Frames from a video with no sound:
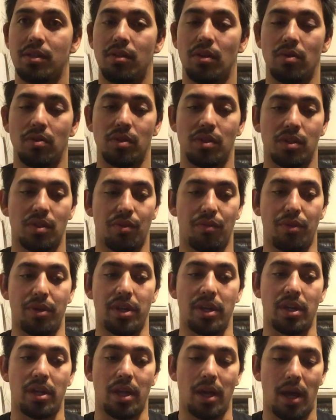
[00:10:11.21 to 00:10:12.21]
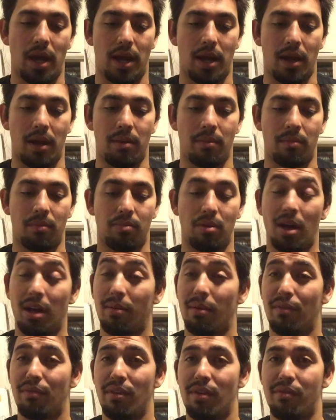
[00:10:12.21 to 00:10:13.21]
Those three, probably
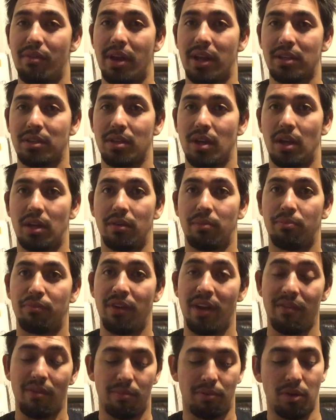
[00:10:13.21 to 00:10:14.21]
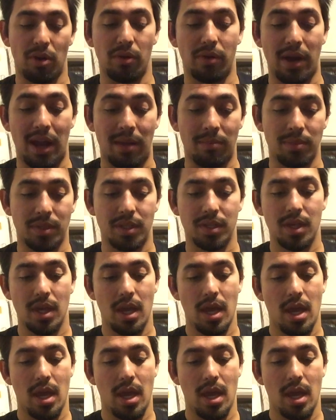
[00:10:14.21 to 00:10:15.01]
my favorite programs.